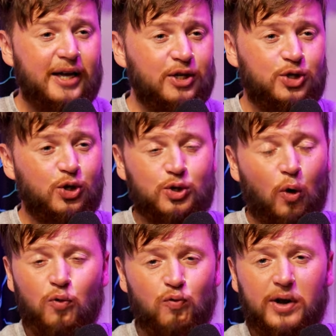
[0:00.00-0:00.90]
is just
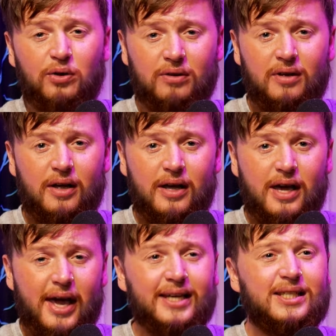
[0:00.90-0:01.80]
unreal.
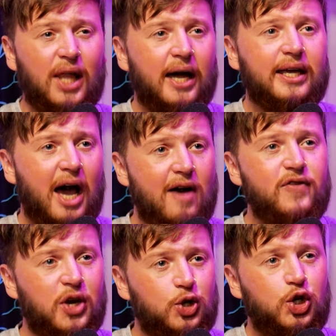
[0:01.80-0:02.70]
It's like
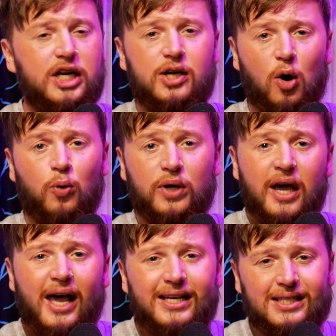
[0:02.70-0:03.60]
having a cheat code.
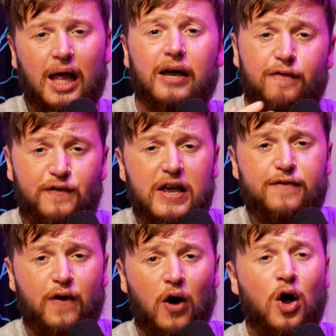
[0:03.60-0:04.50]
It's like
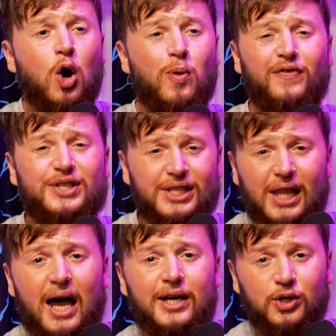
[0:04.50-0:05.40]
FIFA with
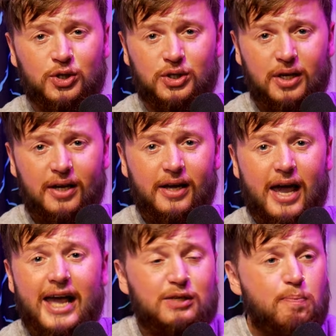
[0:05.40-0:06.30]
sliders.
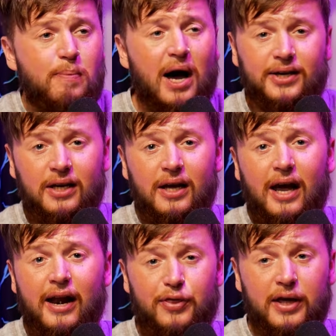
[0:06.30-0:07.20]
It's mad.
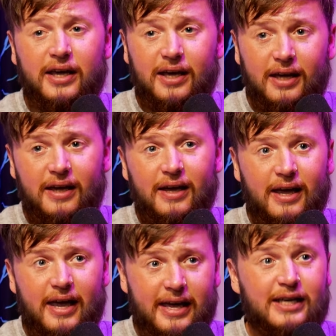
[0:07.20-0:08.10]
And I think
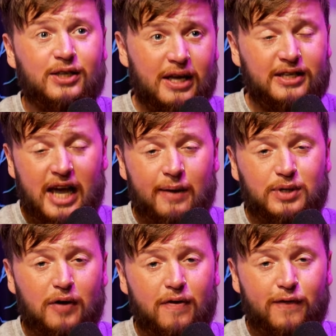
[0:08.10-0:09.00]
he's getting
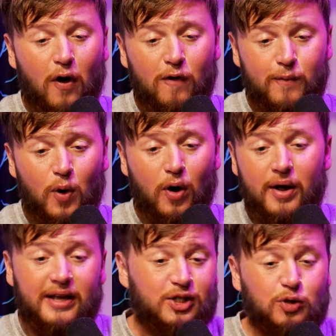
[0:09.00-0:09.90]
himself involved more.
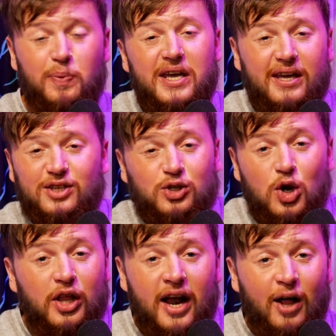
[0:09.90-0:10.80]
It's just
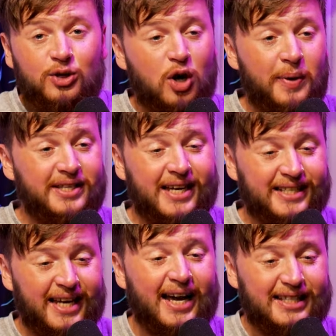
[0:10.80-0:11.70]
Erling Haaland. I mean, it's the
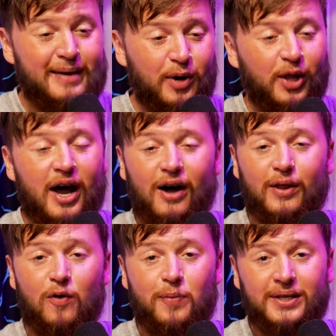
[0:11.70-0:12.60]
exact same Erling Haaland
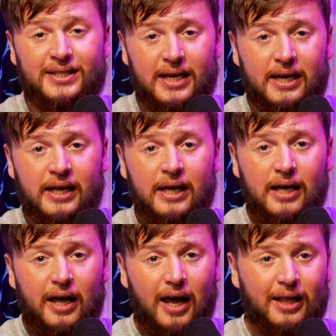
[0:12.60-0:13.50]
that we've been seeing.
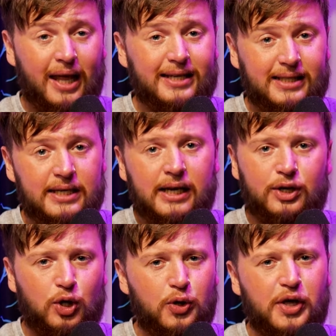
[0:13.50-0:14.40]
Last season, I
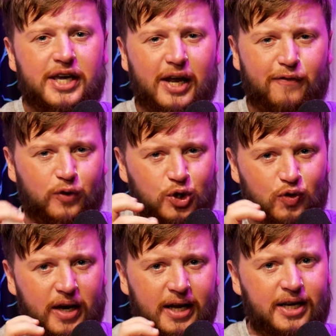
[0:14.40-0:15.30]
do think he had a
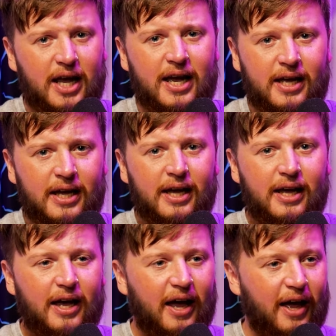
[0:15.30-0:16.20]
frustrating year.
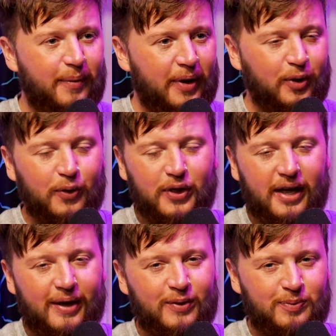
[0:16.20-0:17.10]
I don't think
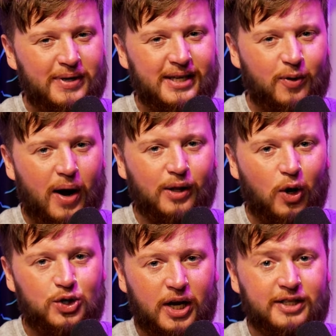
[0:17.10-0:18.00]
he was missing quite a
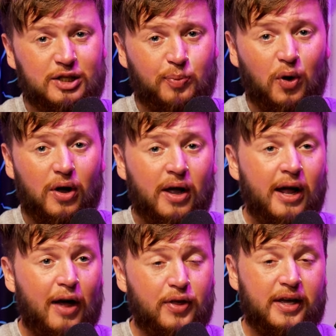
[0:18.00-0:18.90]
lot of chances, but
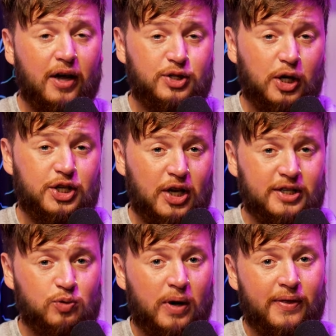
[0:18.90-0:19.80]
I think he took his
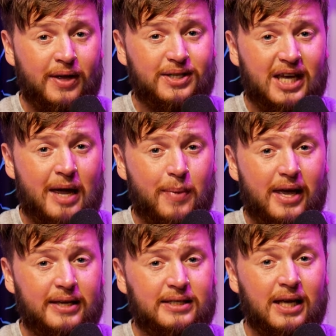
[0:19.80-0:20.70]
chances well in this game.
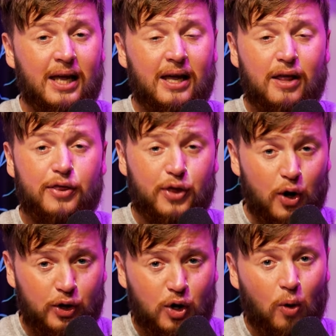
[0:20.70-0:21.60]
His
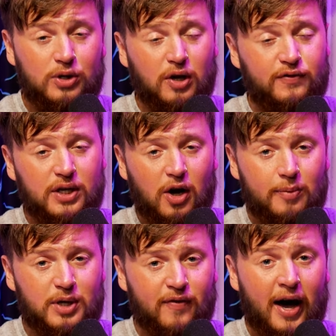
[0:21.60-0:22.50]
third goal, because obviously he got
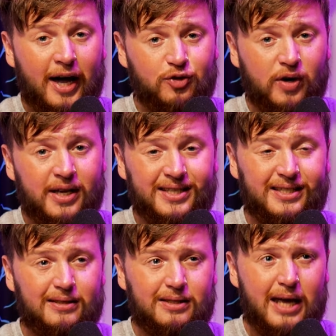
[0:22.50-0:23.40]
himself a hat-trick, his
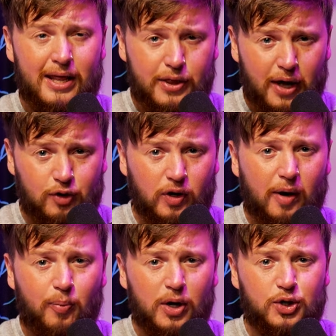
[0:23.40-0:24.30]
10th hat-trick,
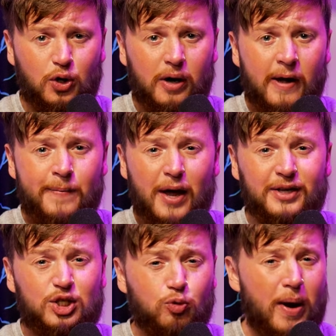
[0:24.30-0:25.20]
I'm pretty sure, and
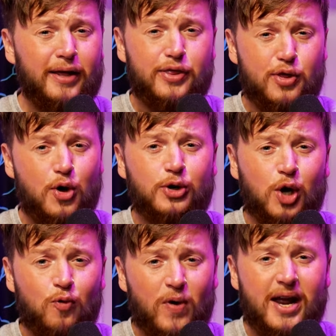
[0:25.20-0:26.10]
his 23rd
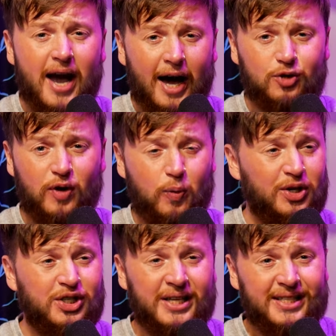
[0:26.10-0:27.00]
career hat-trick,
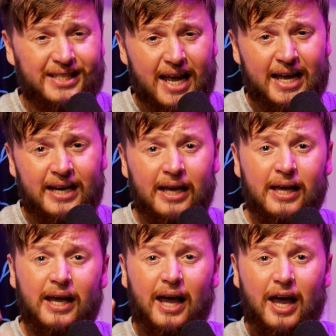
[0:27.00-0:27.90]
which is insane.
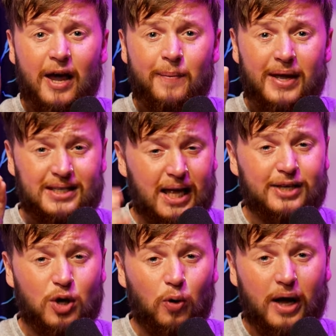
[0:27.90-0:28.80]
His
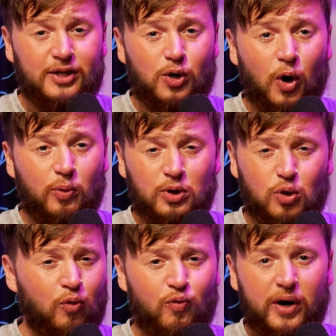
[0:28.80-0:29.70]
last goal that he scored was
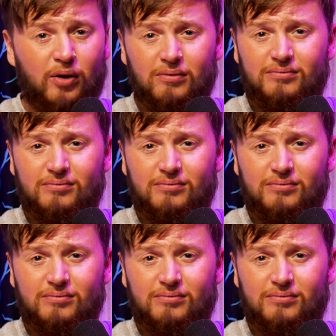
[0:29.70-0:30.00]
unreal.